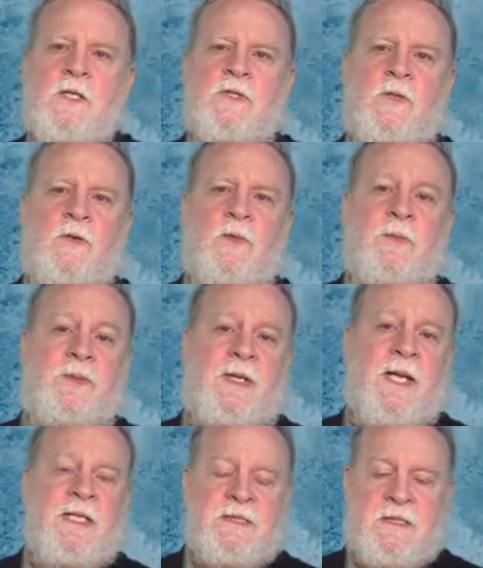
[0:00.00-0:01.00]
to
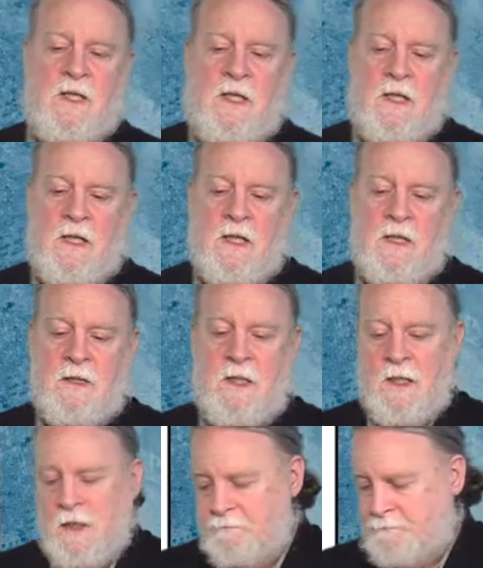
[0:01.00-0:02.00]
replace uh,
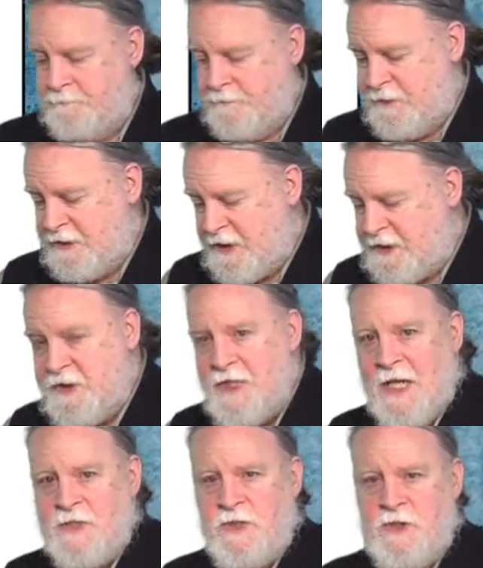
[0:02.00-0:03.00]
um, Jesse
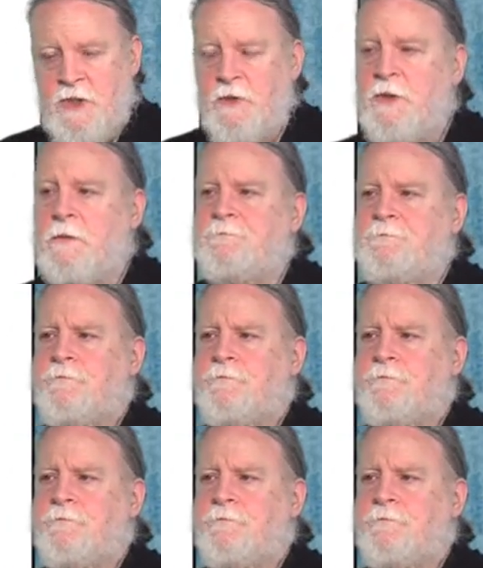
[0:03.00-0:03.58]
Jackson Junior